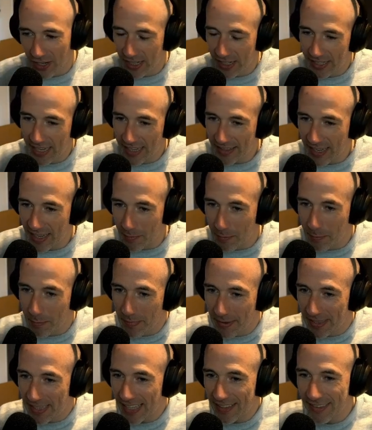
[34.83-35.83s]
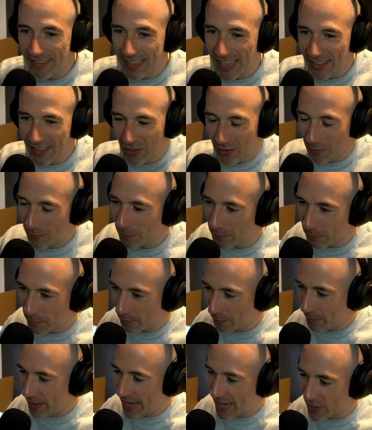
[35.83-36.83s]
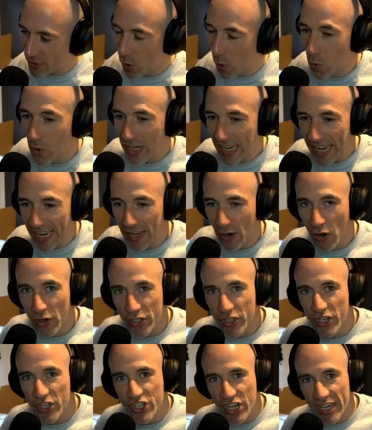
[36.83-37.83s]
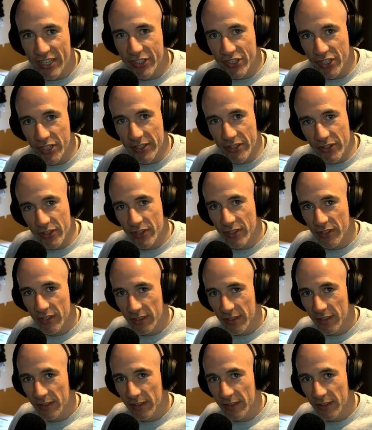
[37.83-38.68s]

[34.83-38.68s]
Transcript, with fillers: that that that that is okay are suggestions.